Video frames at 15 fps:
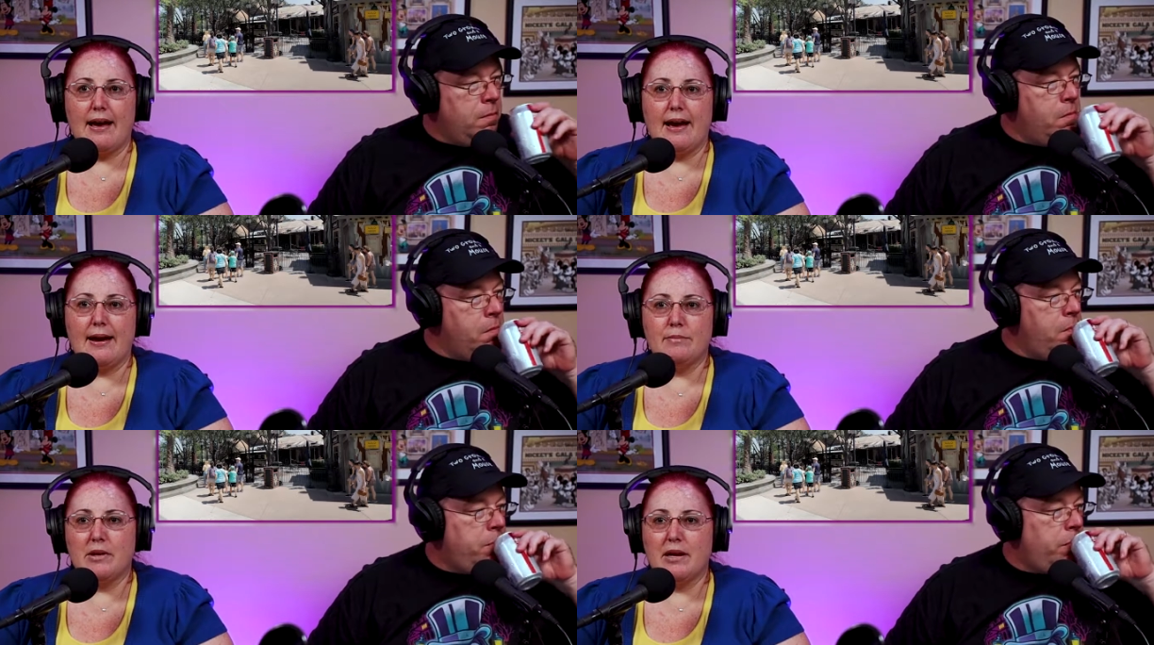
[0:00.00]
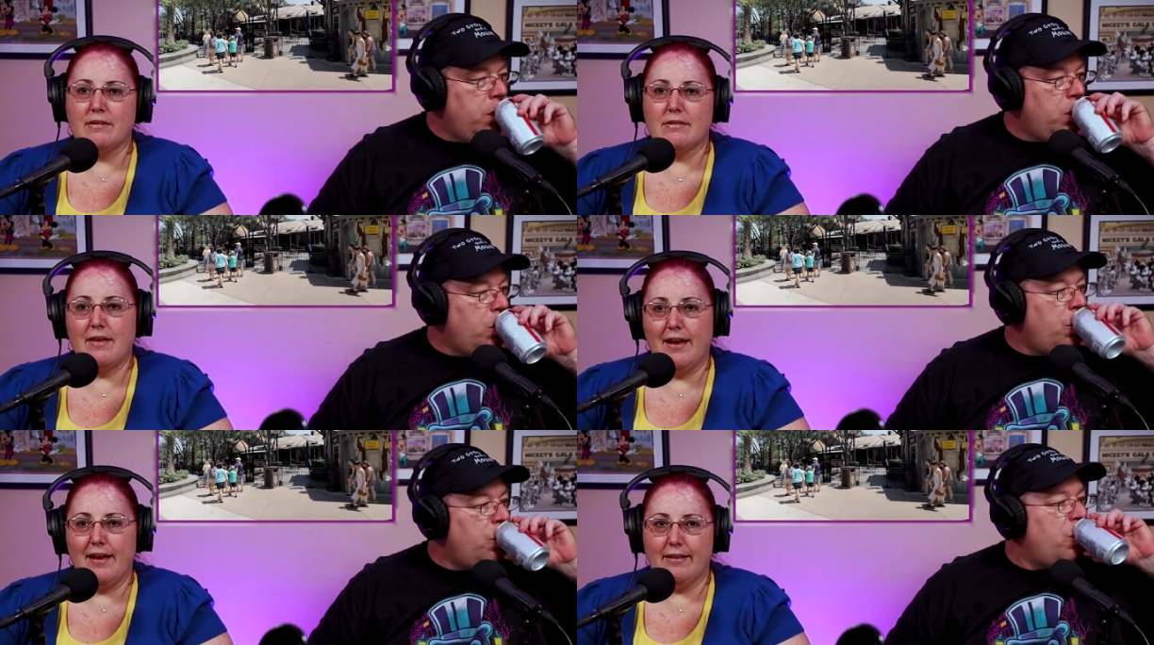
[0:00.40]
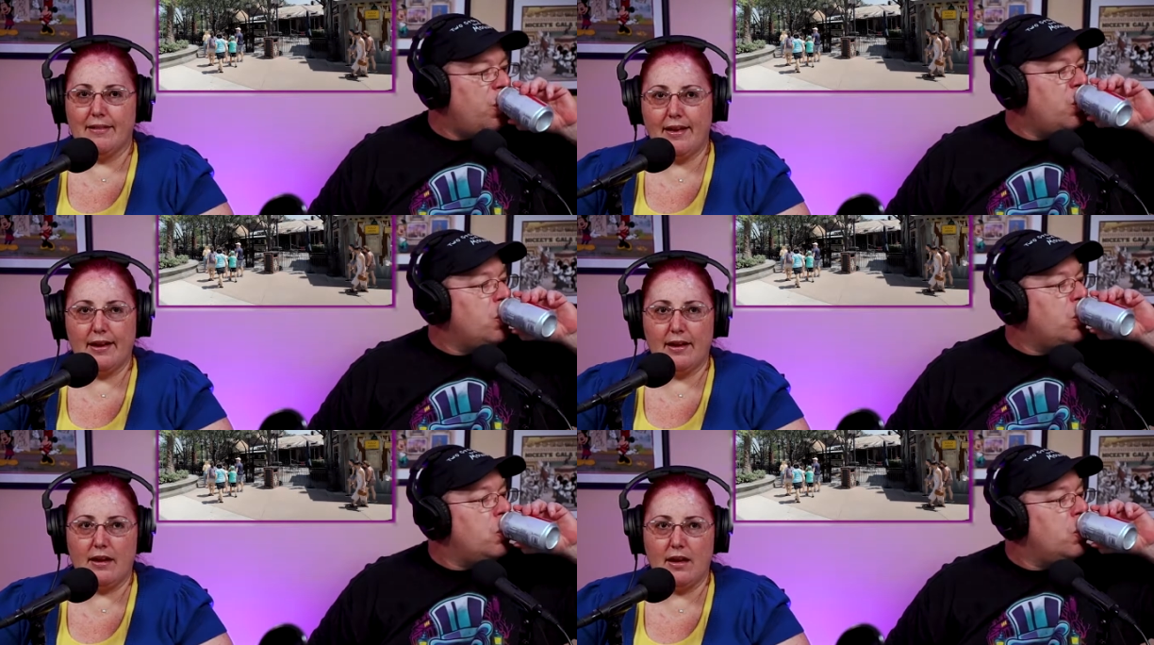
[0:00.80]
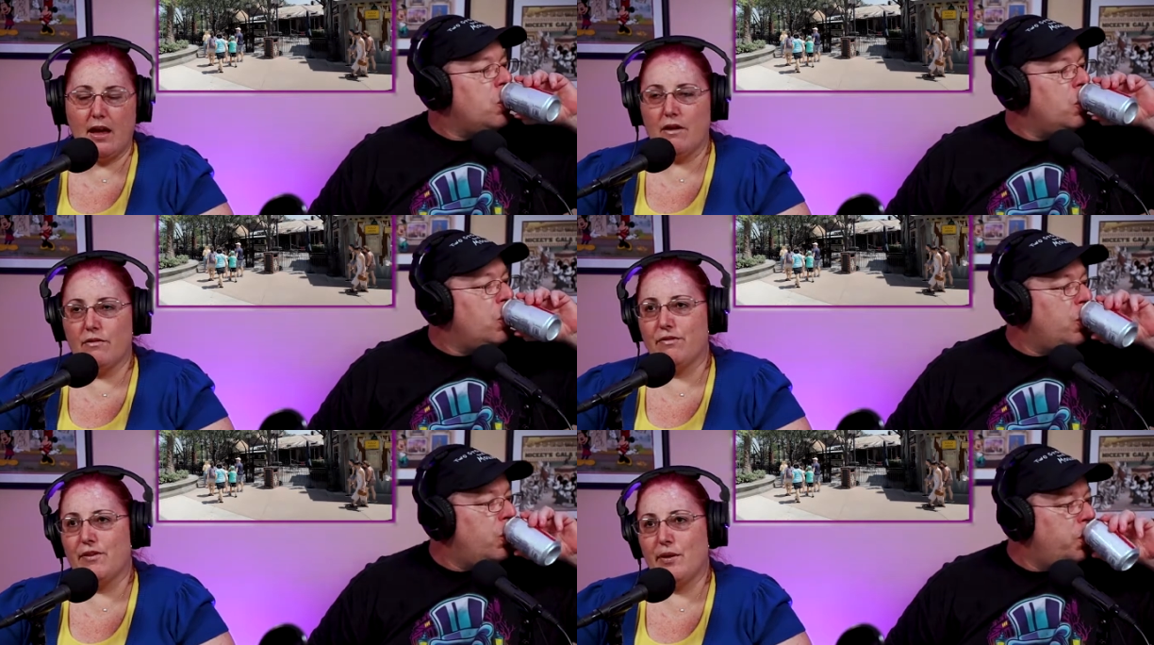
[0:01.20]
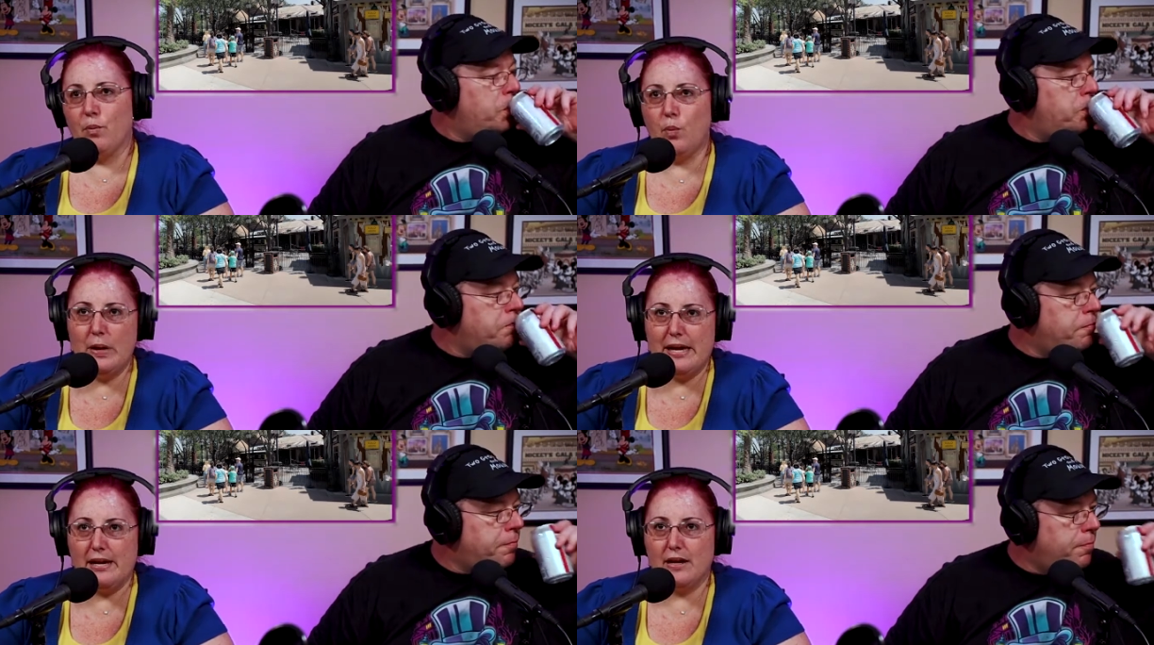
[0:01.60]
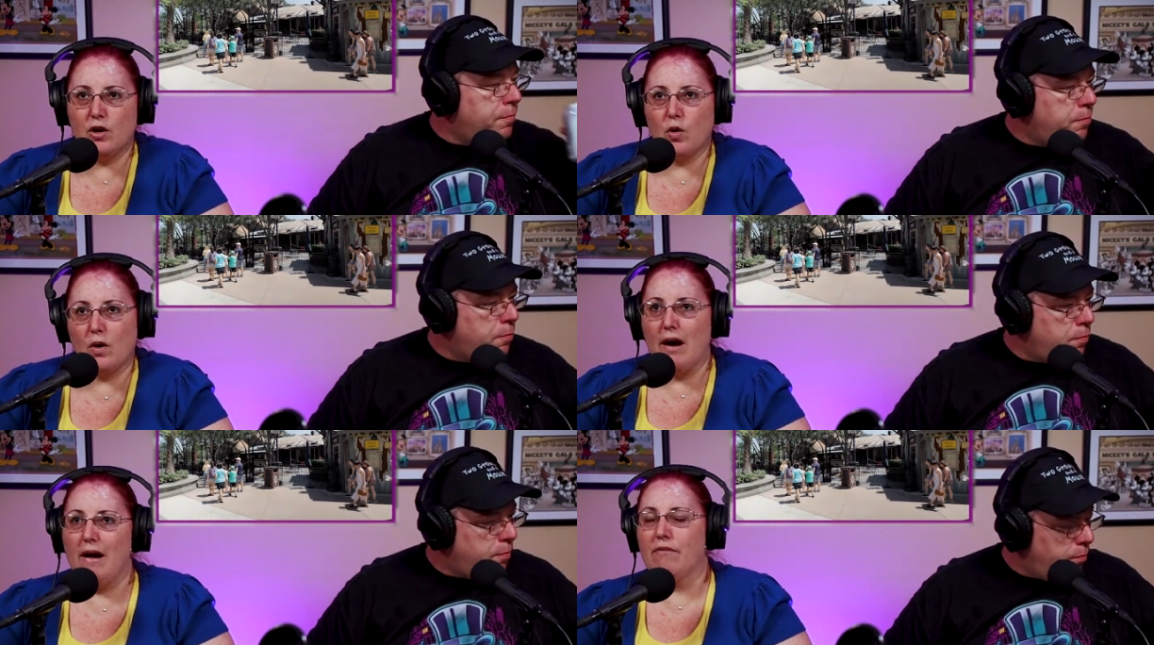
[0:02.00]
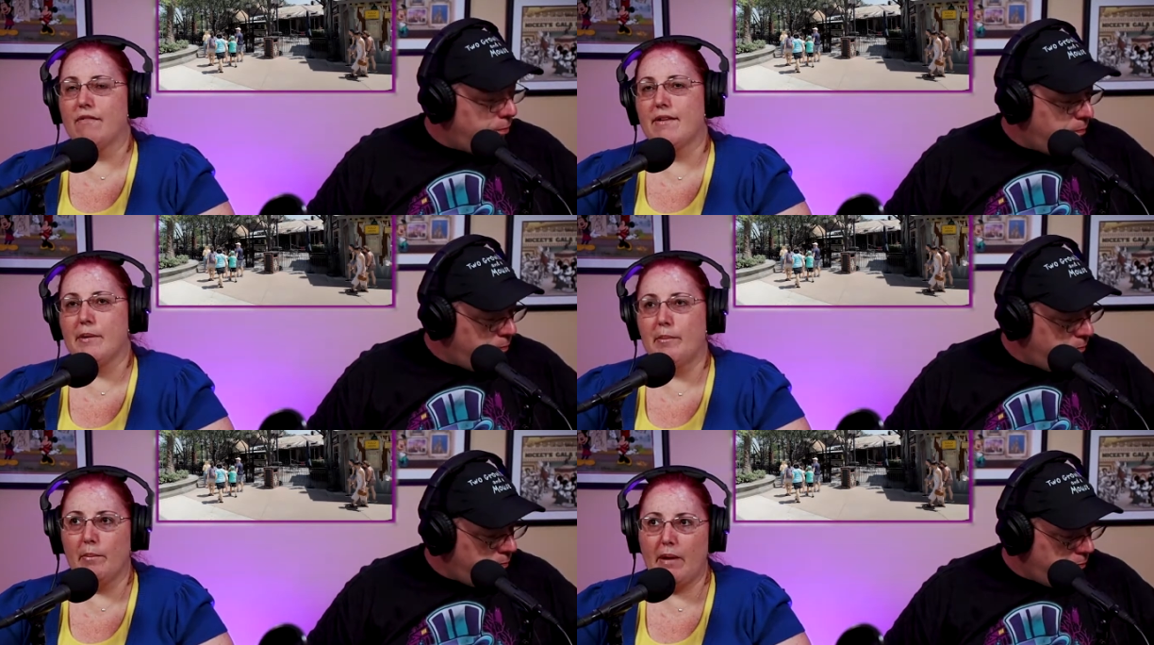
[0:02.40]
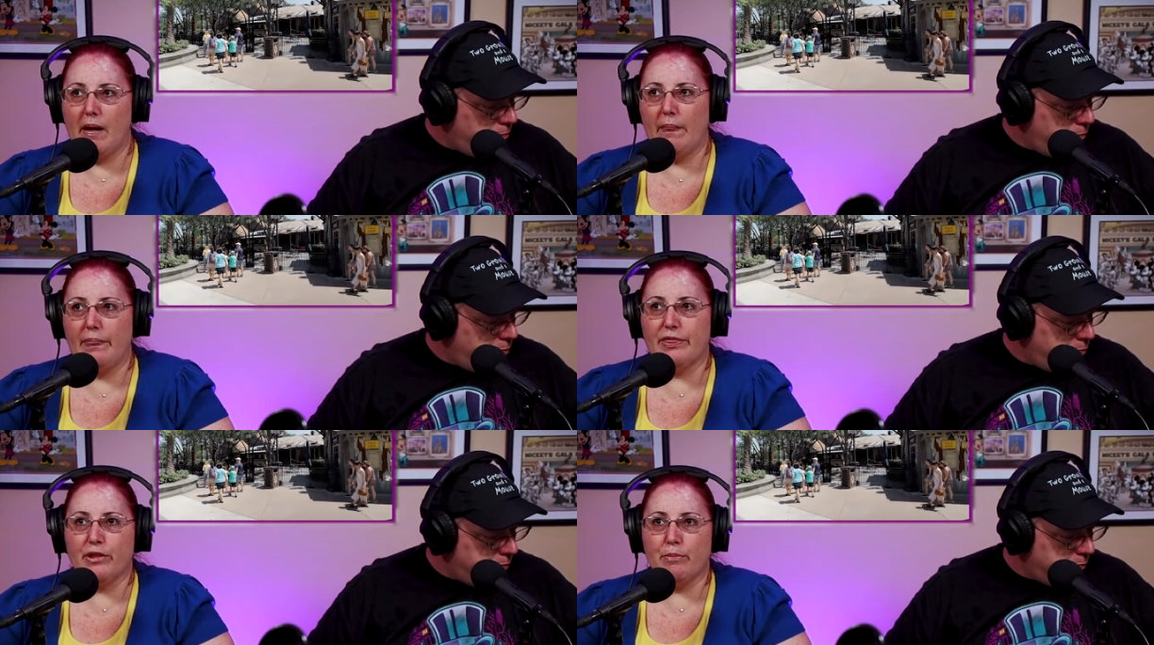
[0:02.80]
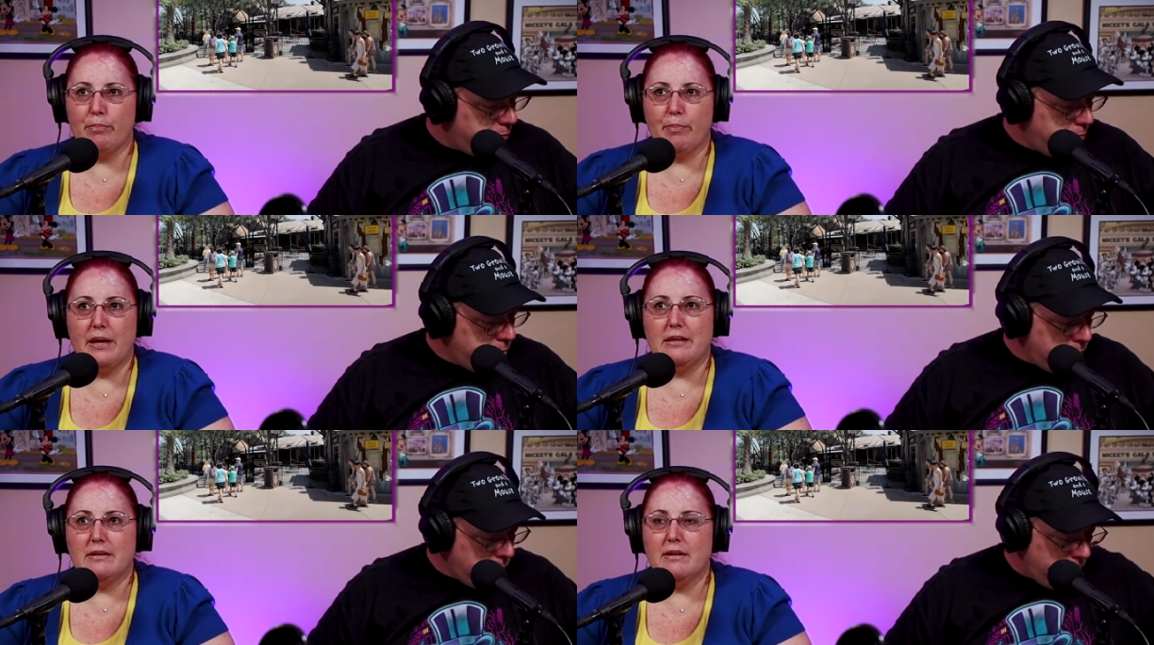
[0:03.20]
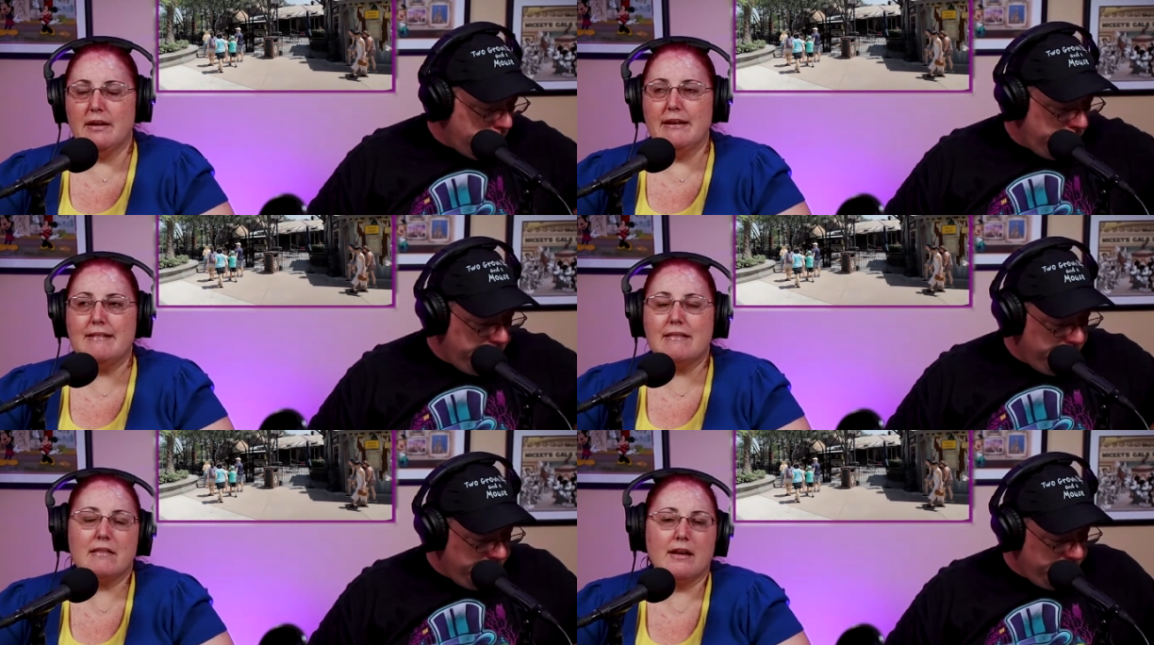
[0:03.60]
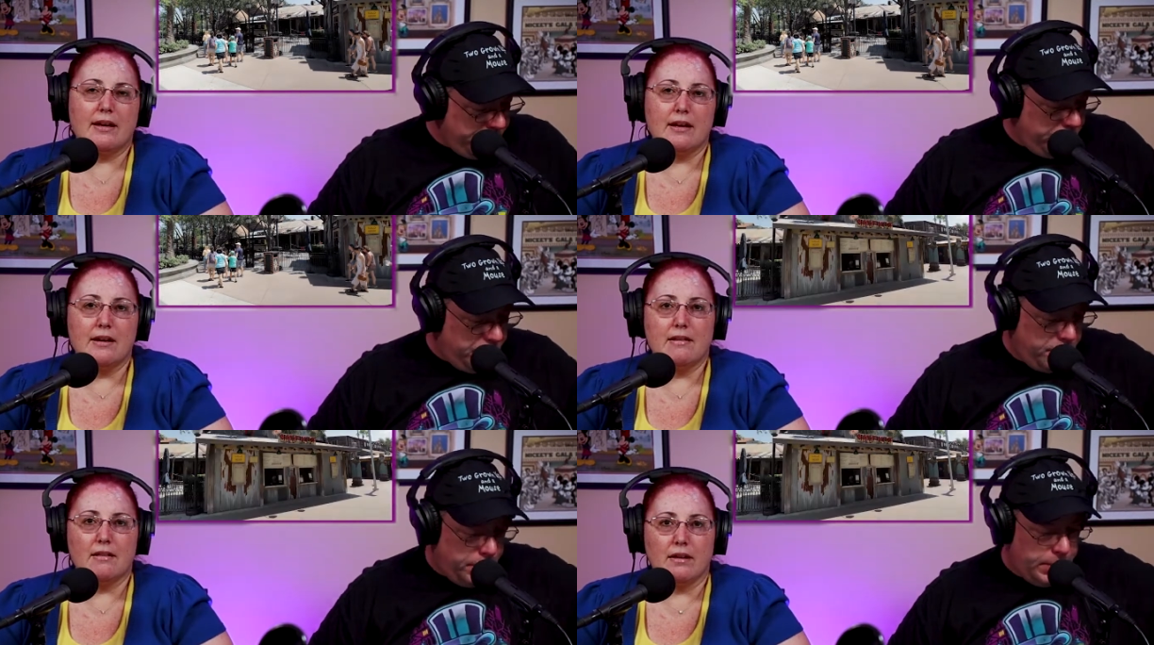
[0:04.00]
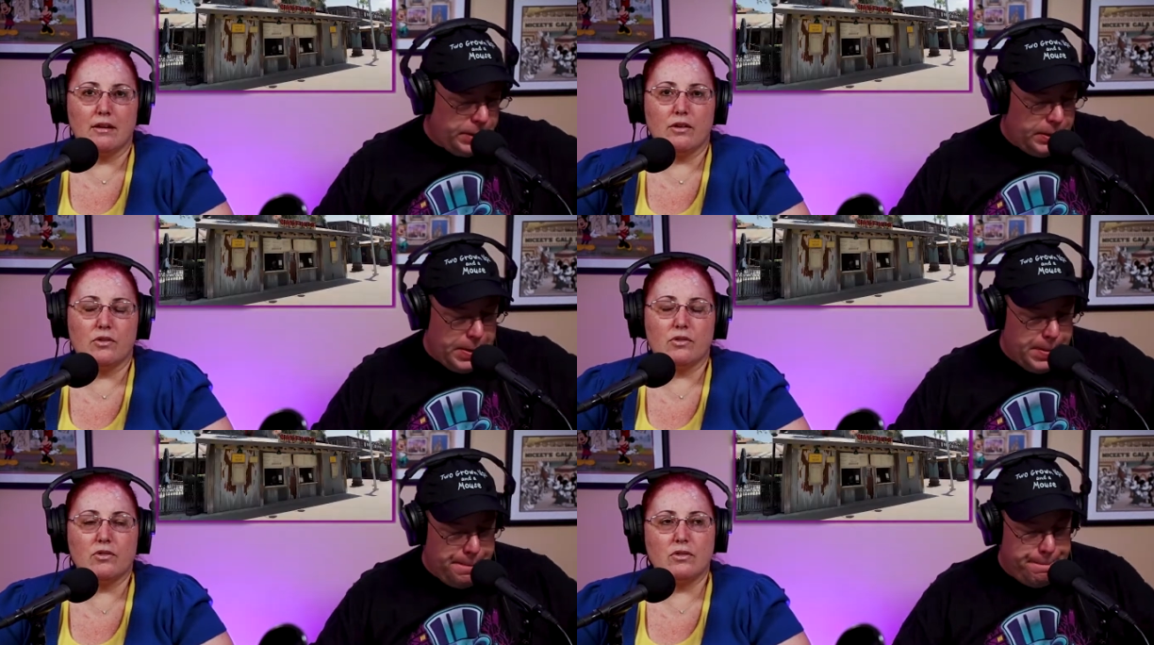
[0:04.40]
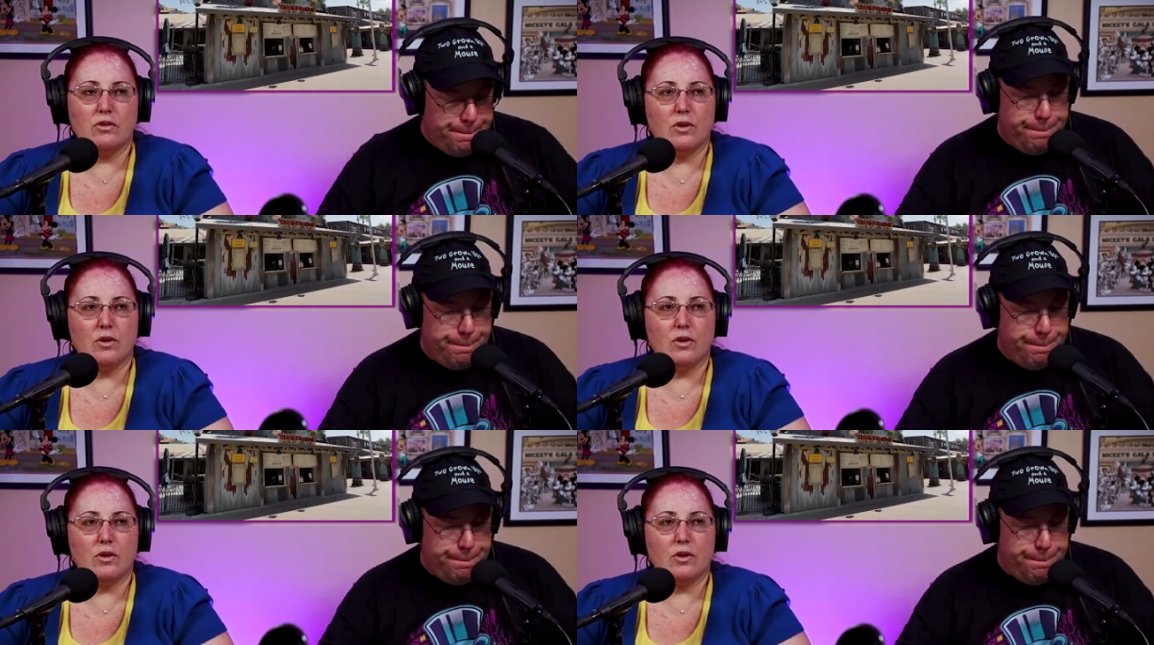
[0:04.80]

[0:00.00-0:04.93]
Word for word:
Speaker 1: I'm not saying like every week or every month, but it's like anything else.